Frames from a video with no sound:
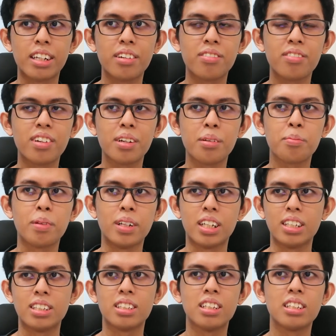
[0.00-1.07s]
different
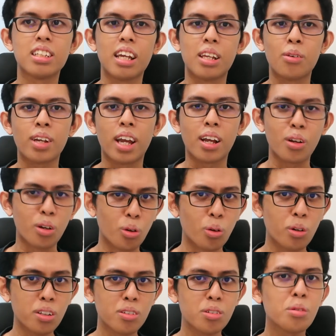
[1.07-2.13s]
places that you can
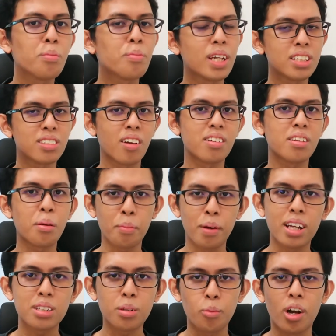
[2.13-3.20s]
go to based on the
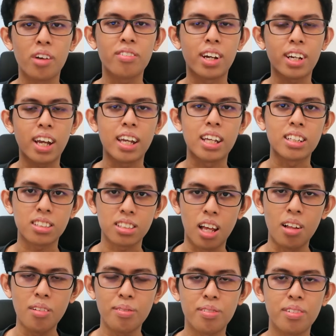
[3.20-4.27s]
bus Muar Pakat
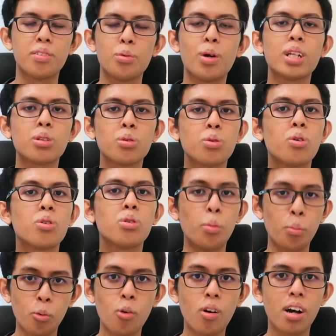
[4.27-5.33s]
itself. So if you want to go to
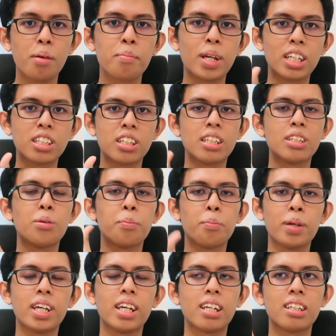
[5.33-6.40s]
Muar, make sure you
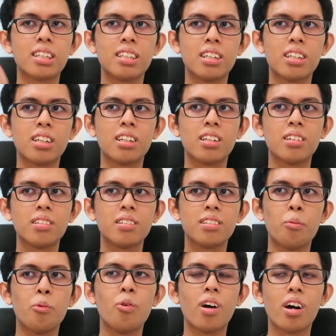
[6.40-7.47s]
pick the
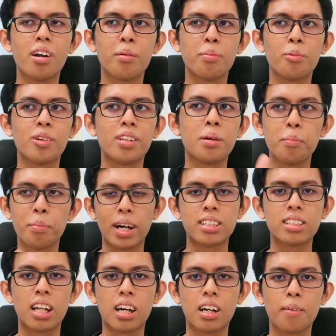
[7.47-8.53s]
Muar punya
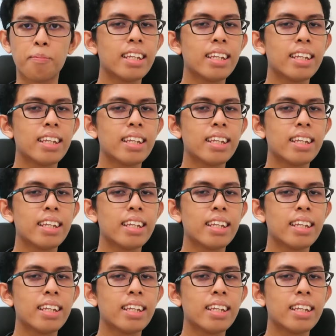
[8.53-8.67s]
bus lah.